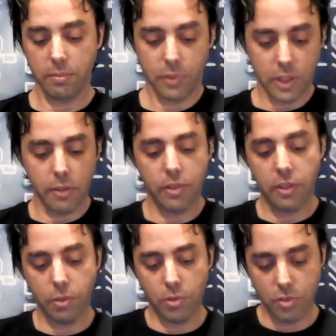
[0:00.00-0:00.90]
security
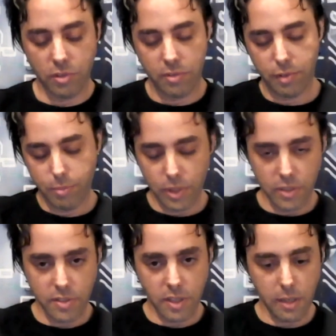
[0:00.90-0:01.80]
tools from their
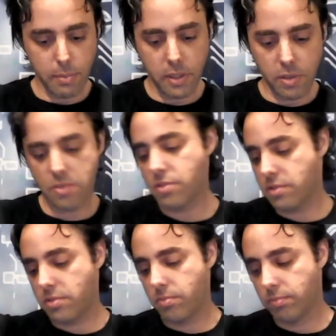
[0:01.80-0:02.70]
side,
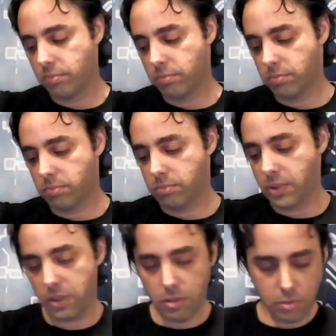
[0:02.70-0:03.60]
because
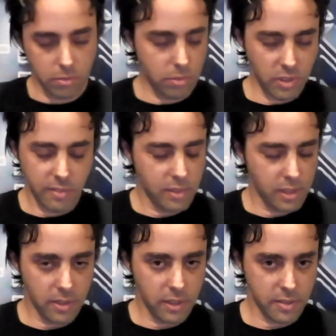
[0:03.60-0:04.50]
they don't have
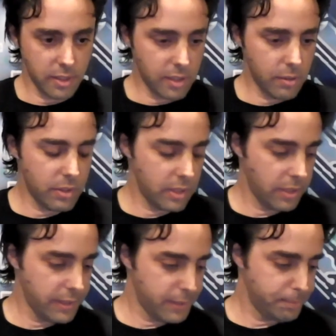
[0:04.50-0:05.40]
the security
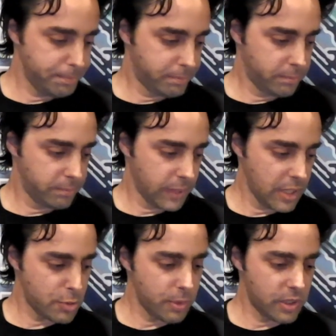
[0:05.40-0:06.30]

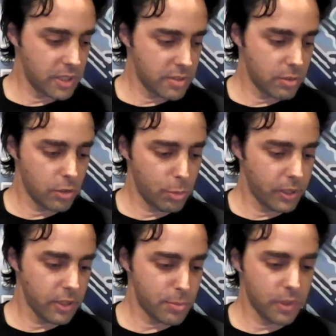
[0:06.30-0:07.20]
expertise or the
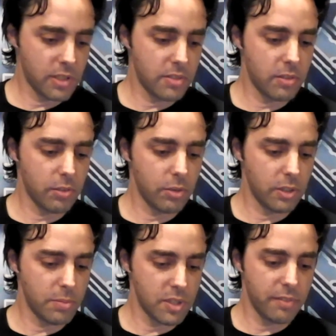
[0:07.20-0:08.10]
domain expertise to do it
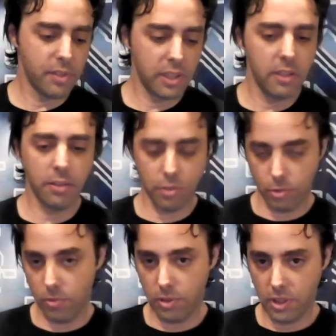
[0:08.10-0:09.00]
themselves. They need a
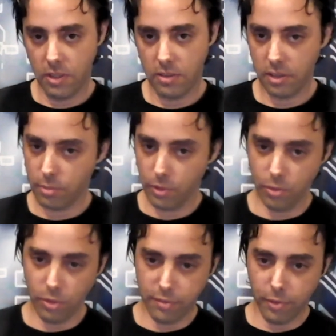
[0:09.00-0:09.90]
tool that will
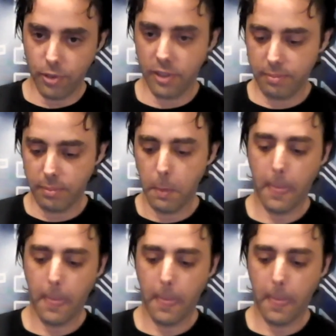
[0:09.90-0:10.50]
do it for them